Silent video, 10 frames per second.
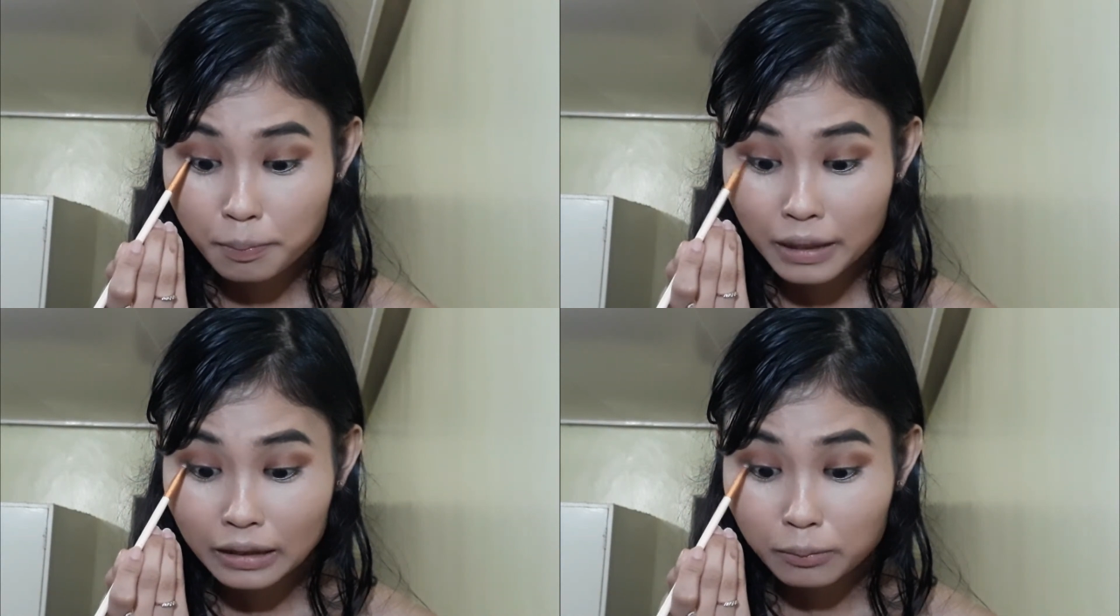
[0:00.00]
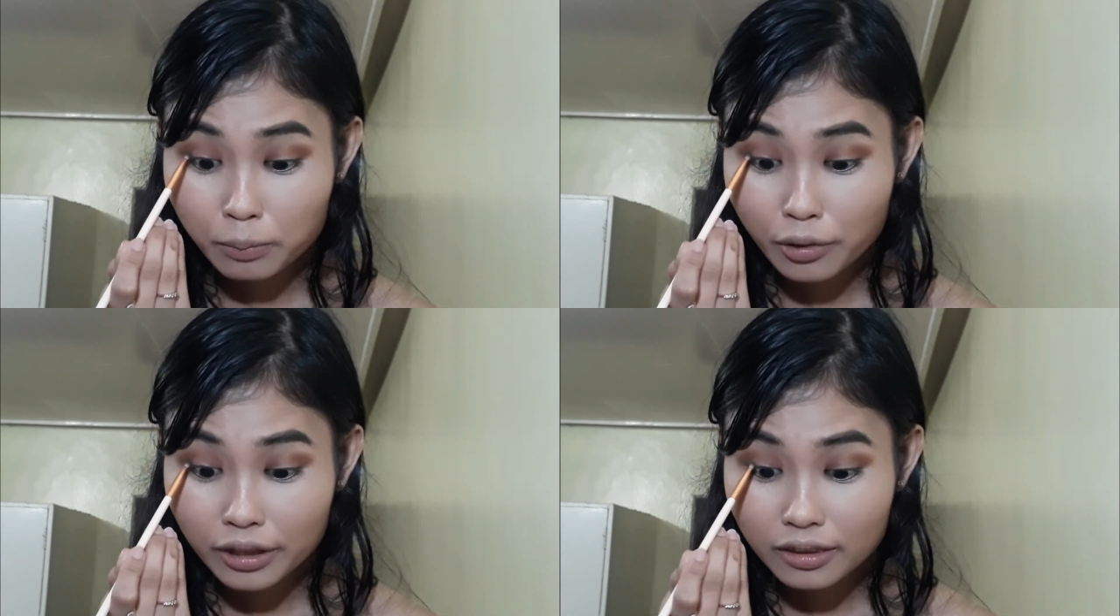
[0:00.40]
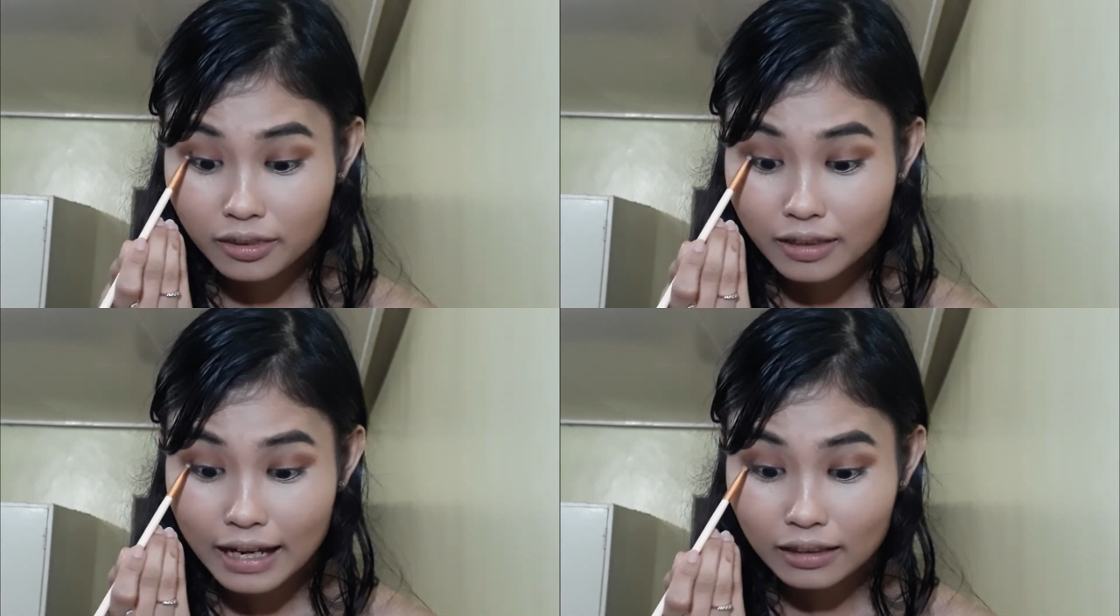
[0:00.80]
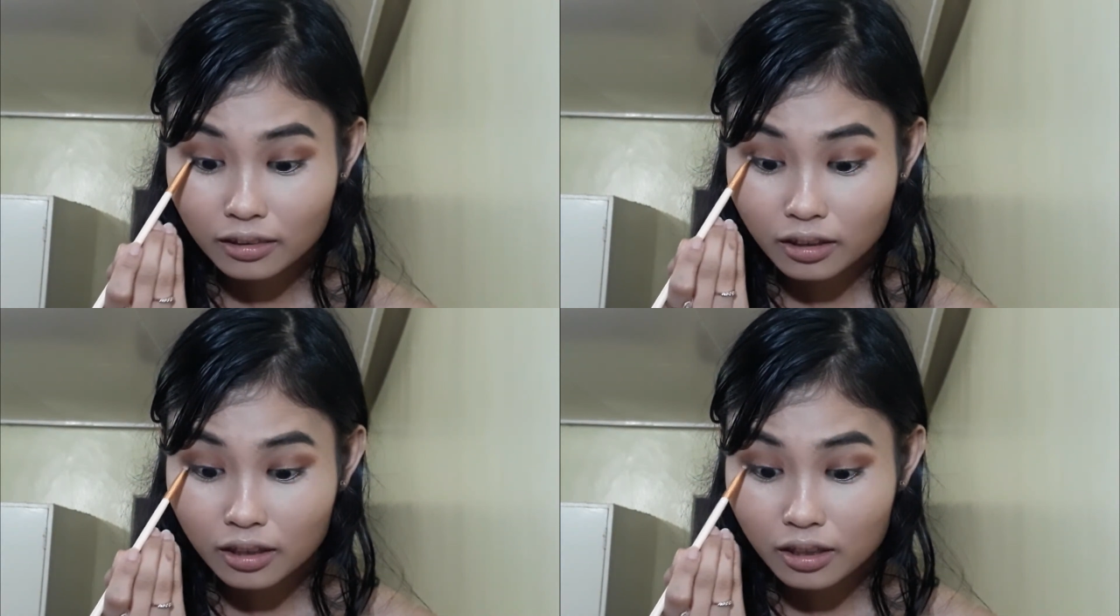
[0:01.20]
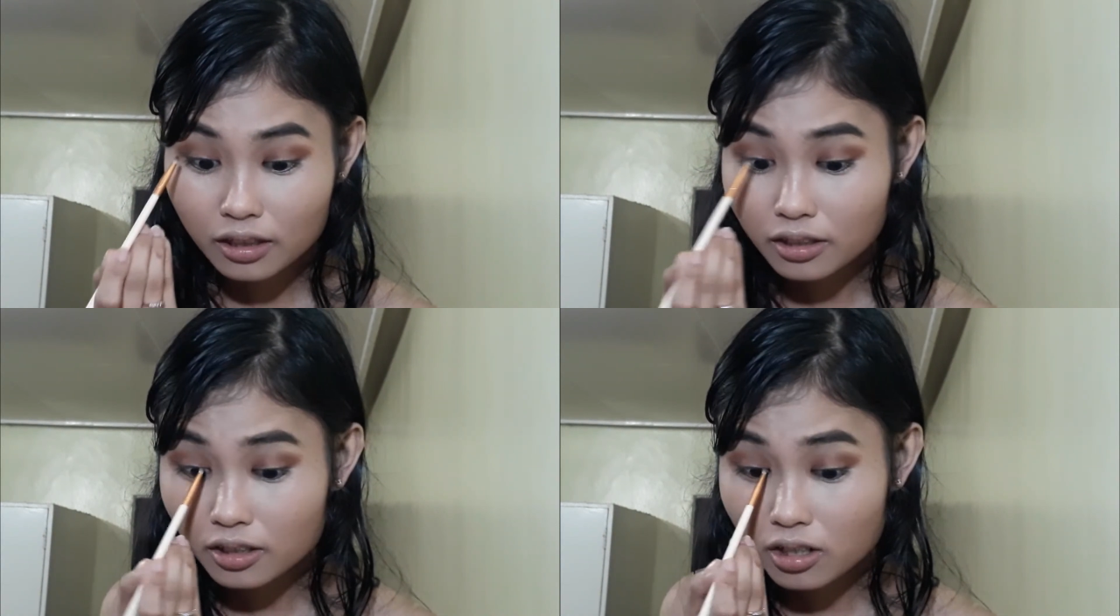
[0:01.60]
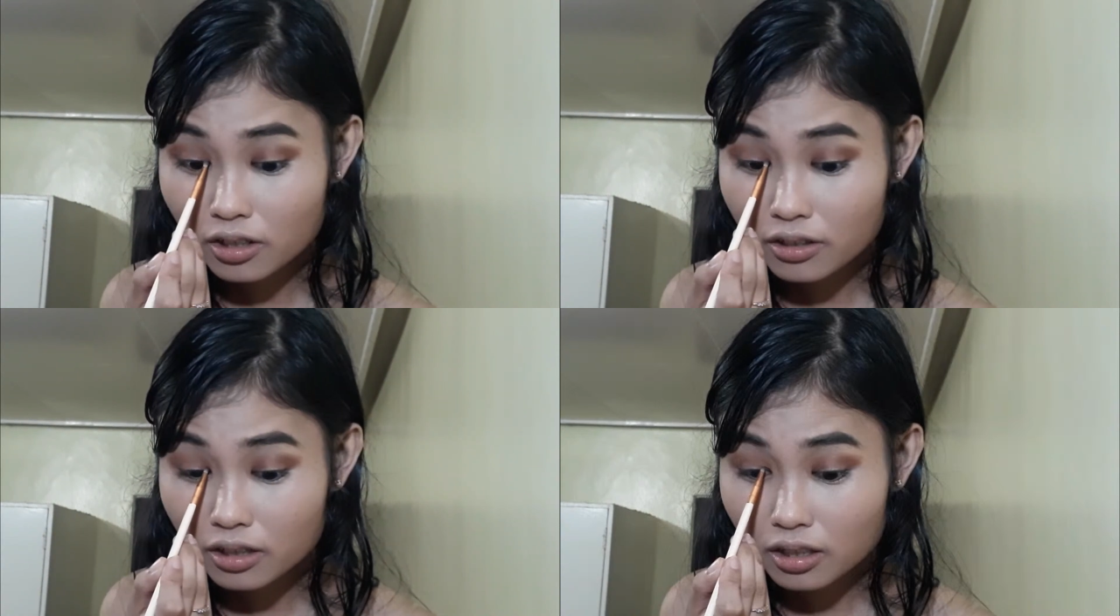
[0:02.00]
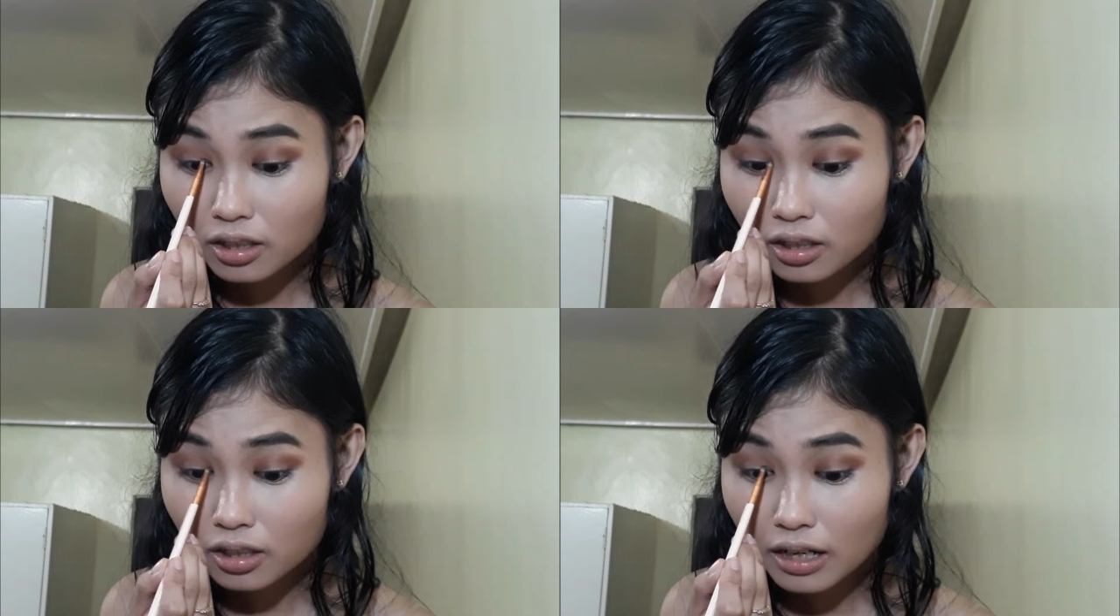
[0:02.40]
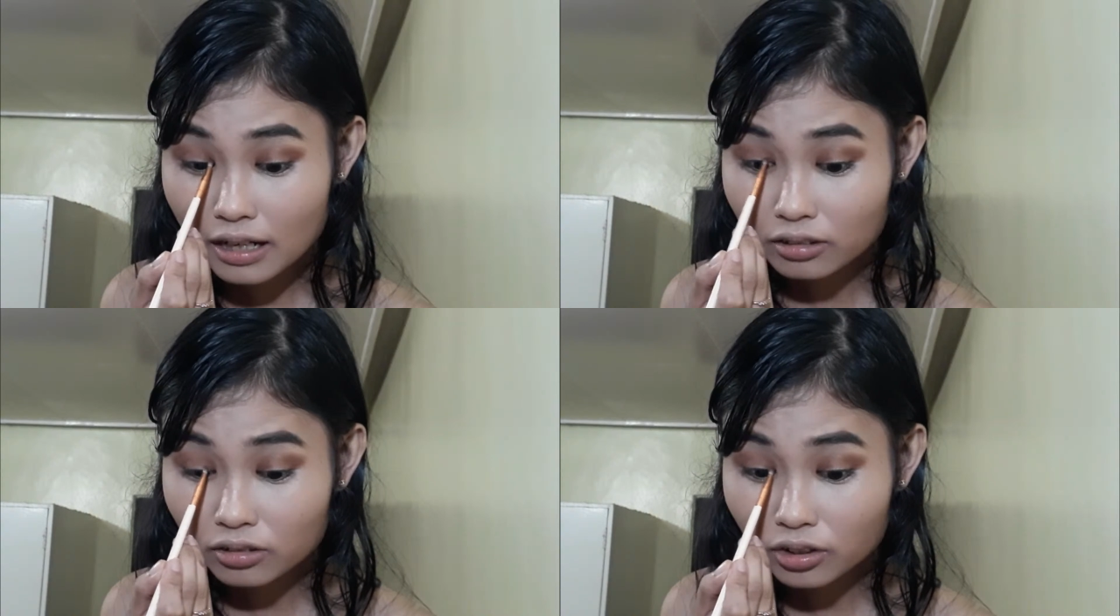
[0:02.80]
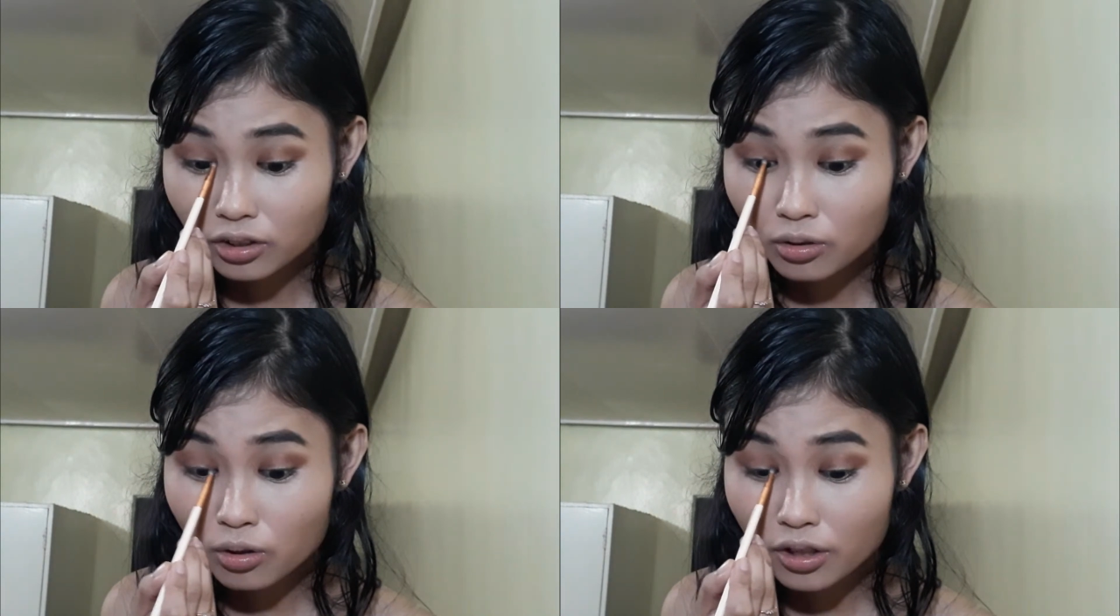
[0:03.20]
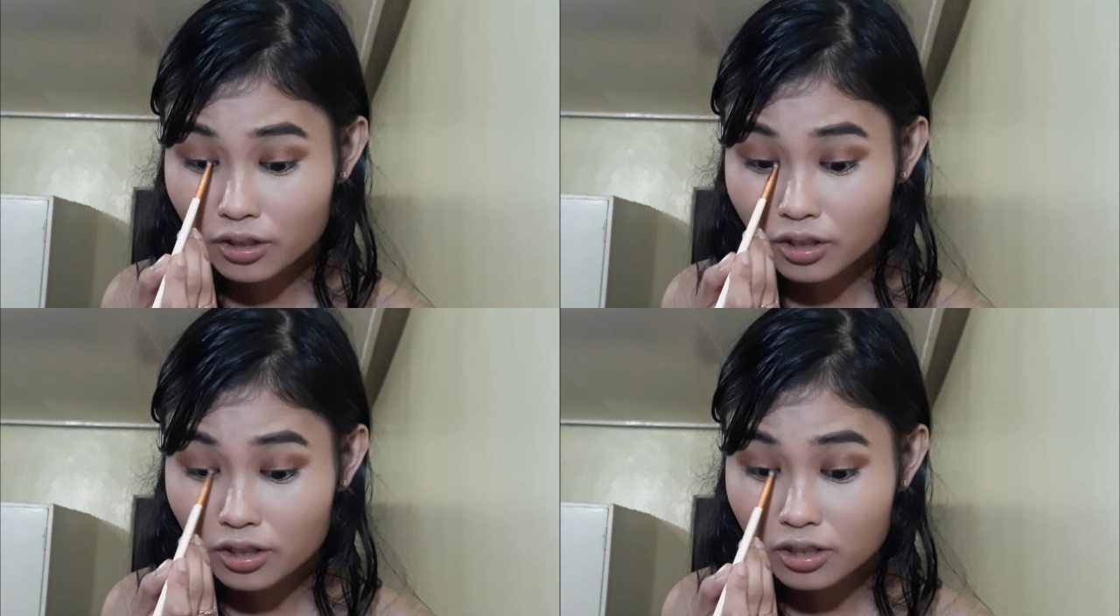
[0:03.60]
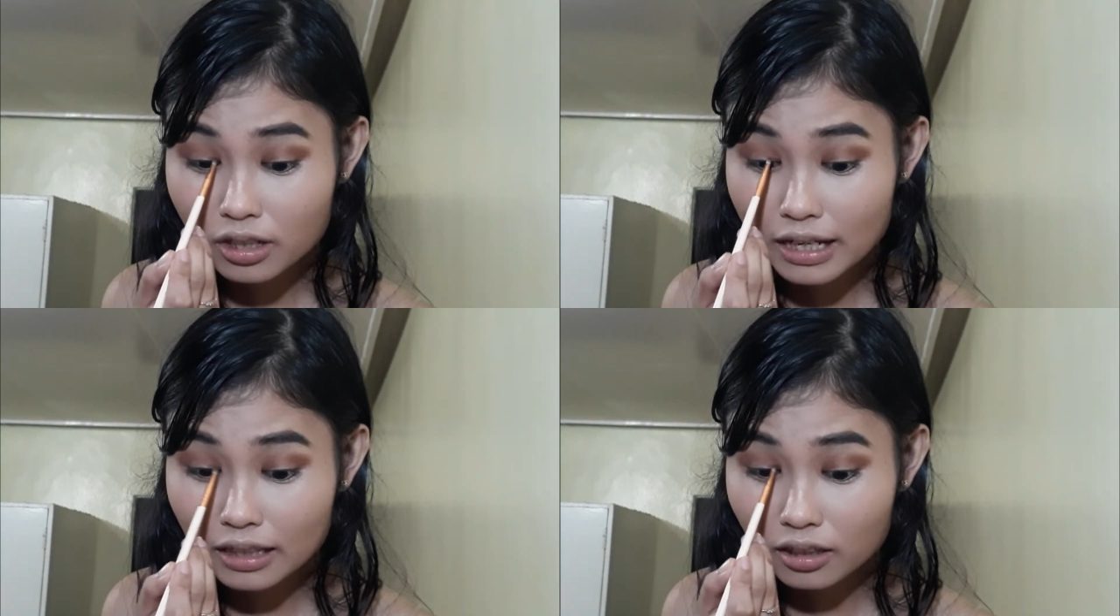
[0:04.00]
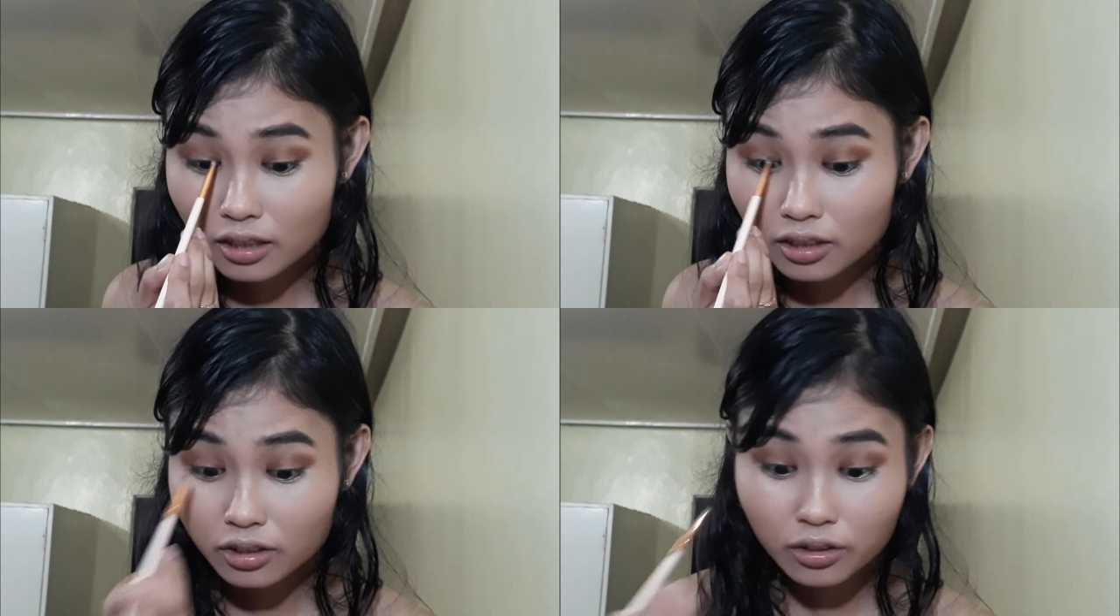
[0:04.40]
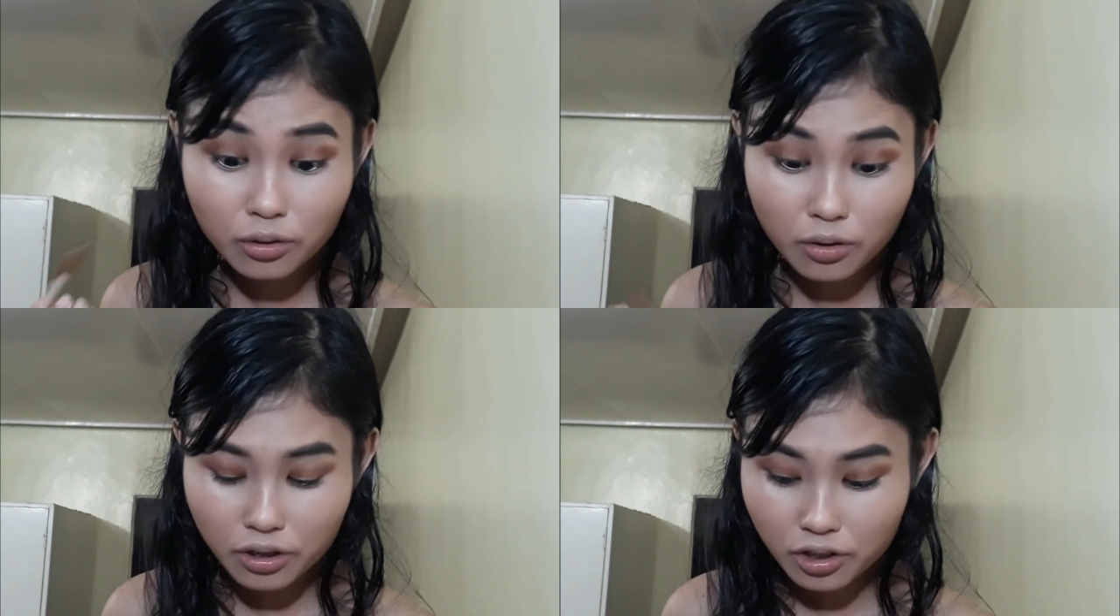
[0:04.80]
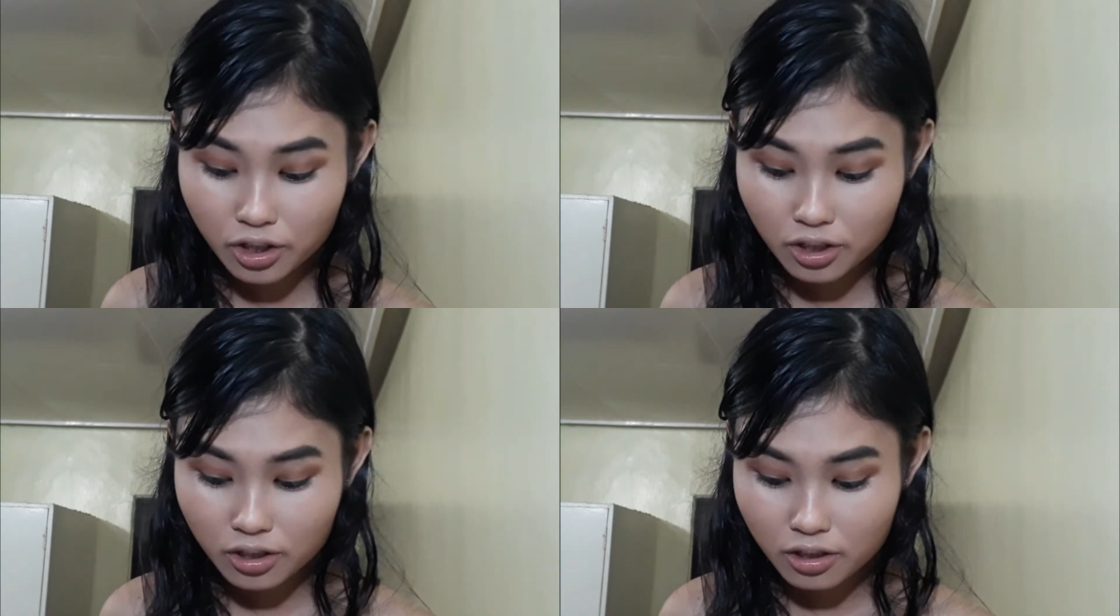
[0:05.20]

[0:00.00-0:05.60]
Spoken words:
pinpoint that here on the outer corner and inner corner,